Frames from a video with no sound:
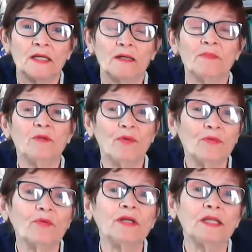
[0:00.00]
I mean, we
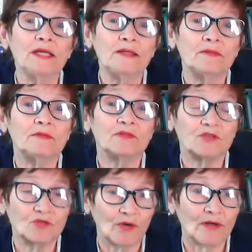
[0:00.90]
really
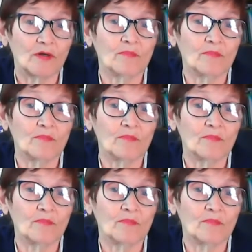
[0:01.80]
destroy our